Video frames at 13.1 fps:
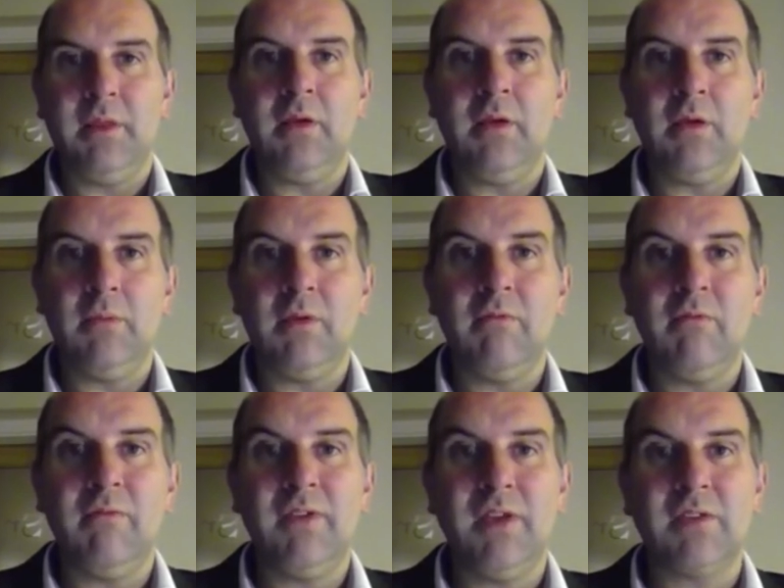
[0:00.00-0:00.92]
that could be
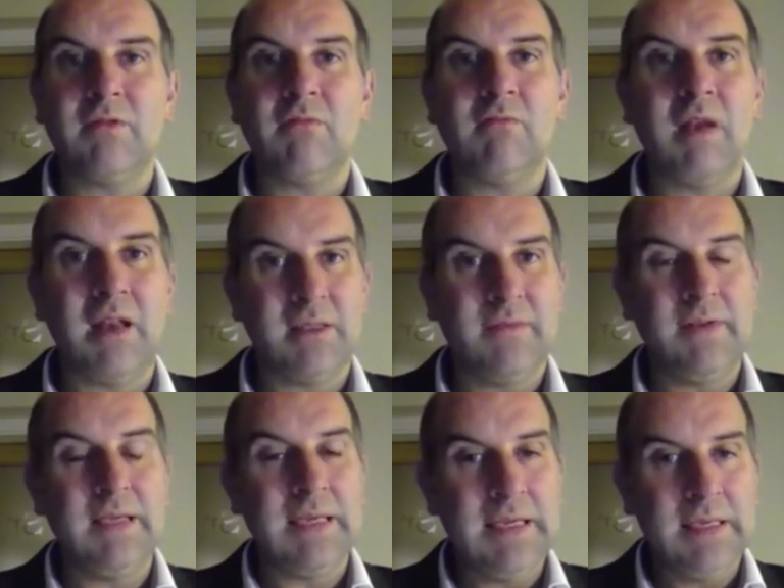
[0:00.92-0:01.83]
fixed
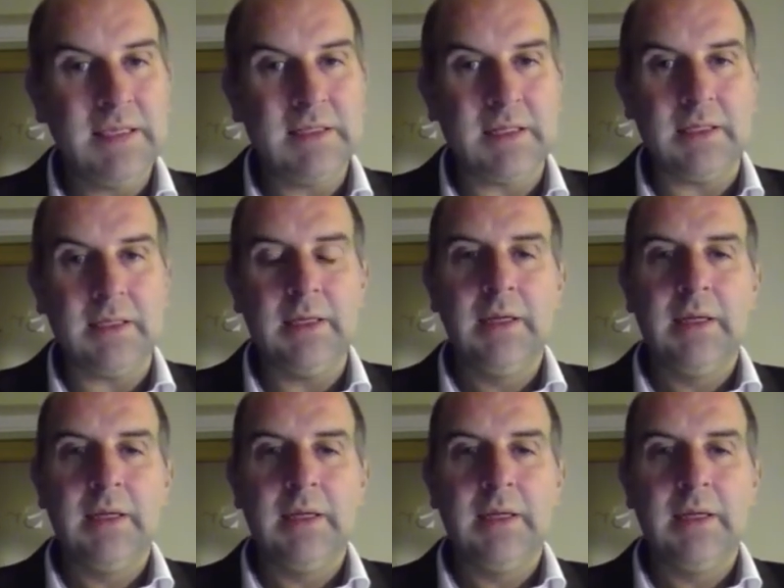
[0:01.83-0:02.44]
relatively easily.